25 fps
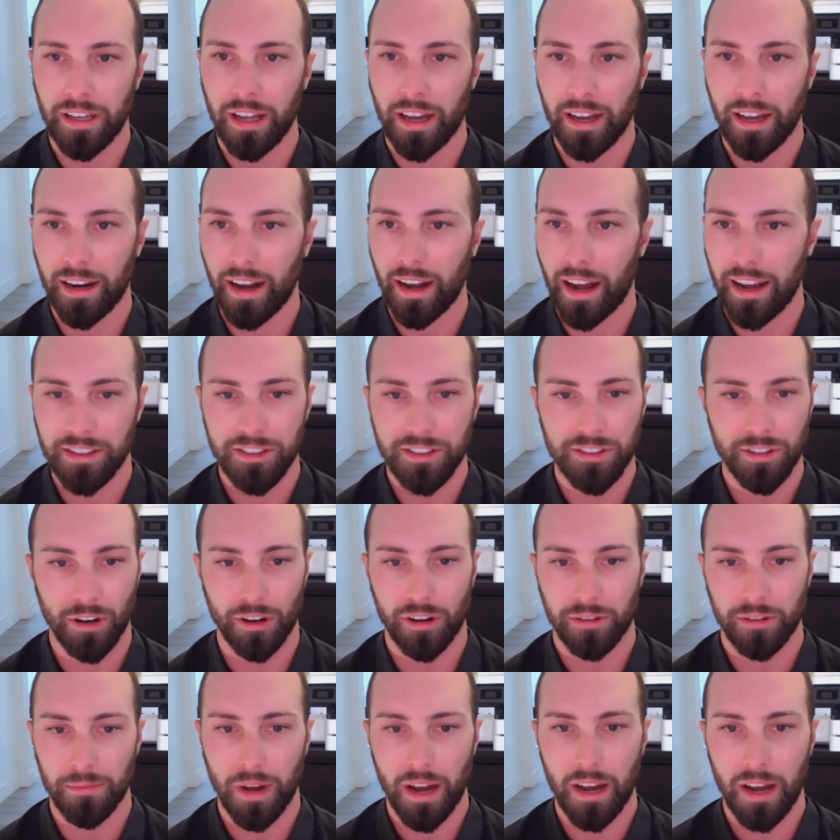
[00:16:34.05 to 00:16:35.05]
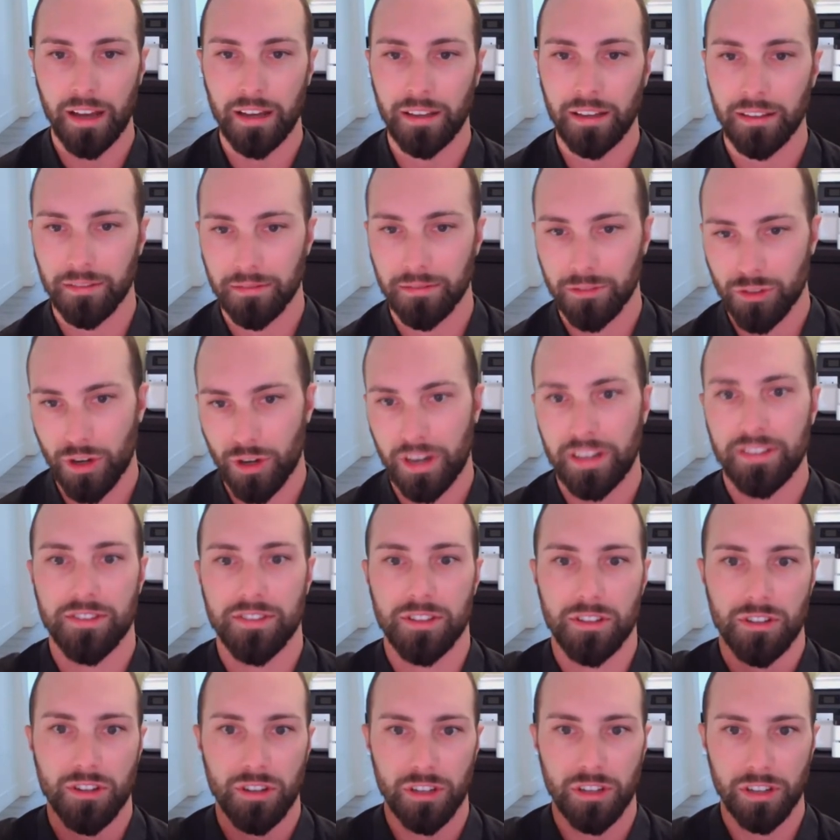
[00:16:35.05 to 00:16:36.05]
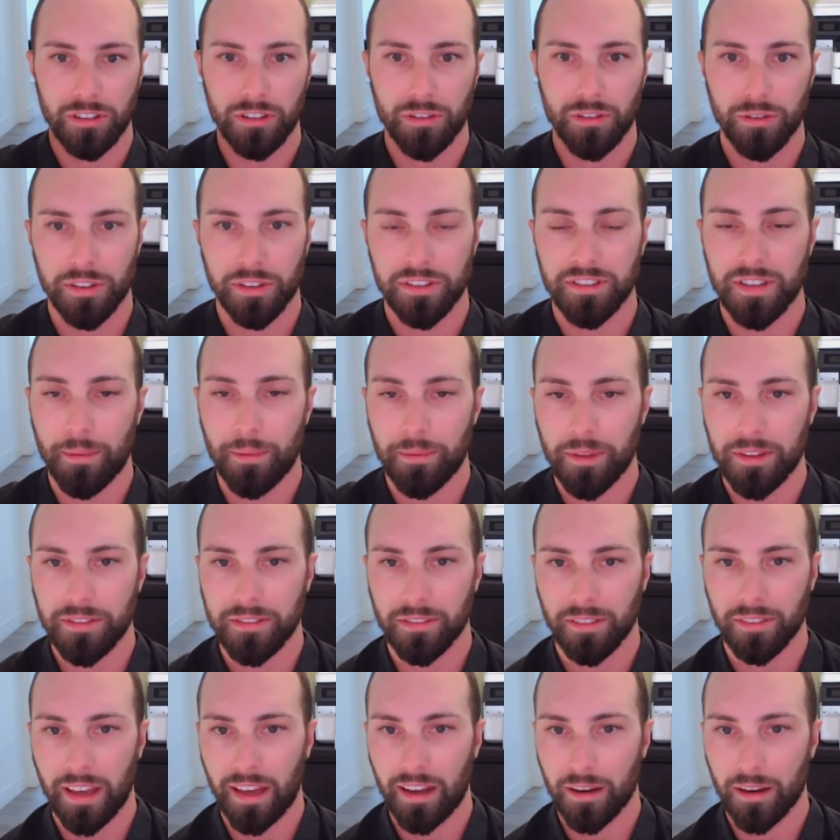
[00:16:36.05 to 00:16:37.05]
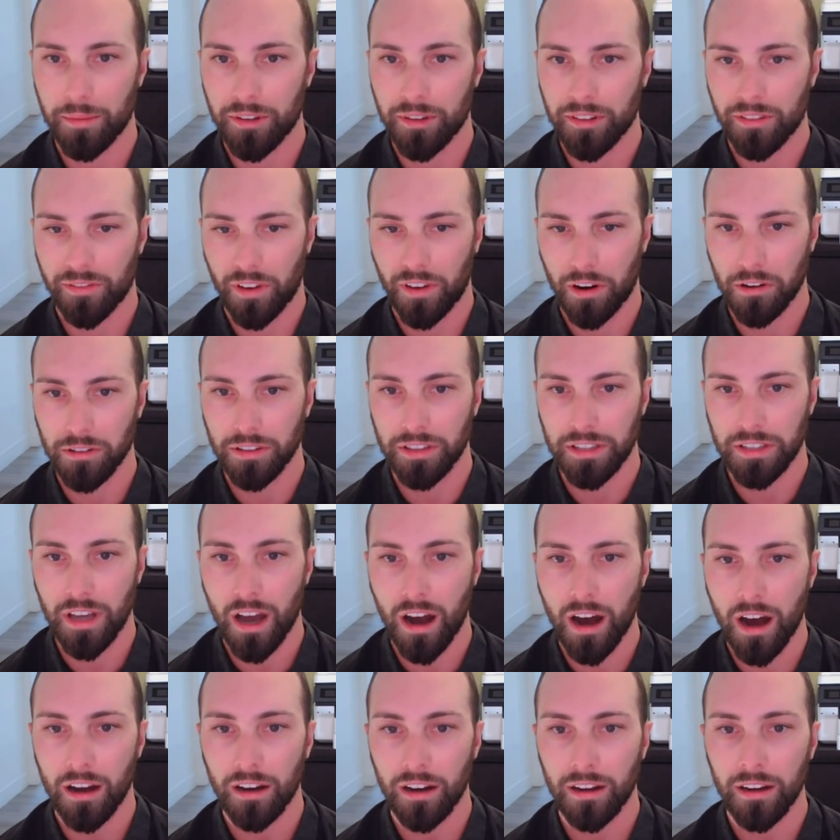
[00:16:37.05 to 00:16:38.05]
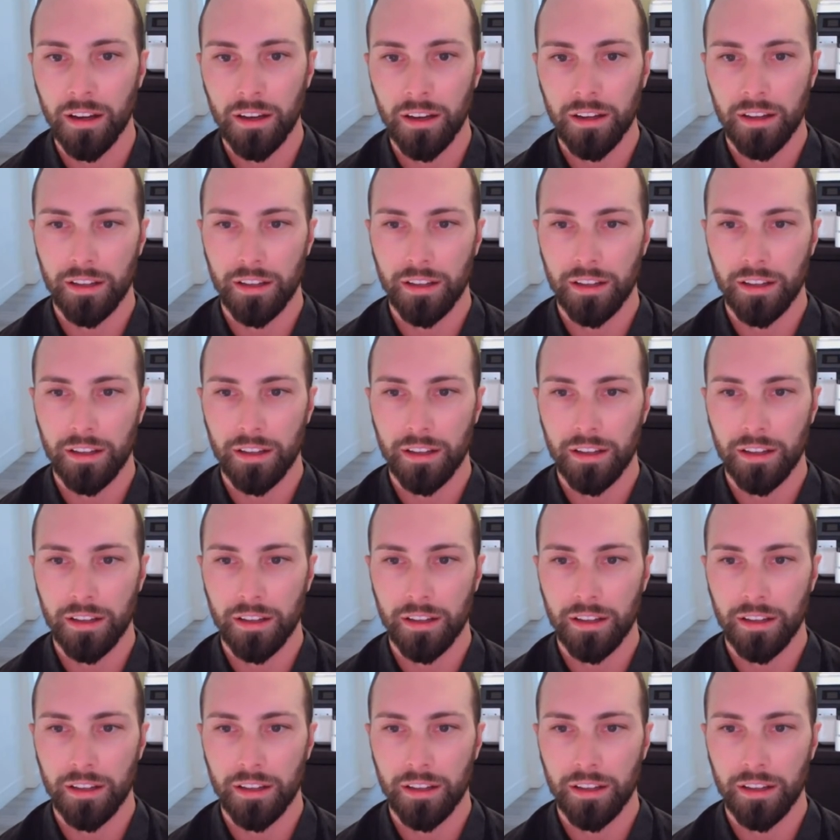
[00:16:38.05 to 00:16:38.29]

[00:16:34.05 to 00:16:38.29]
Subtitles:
and I started my transition into acceptance of cannabis fairly young.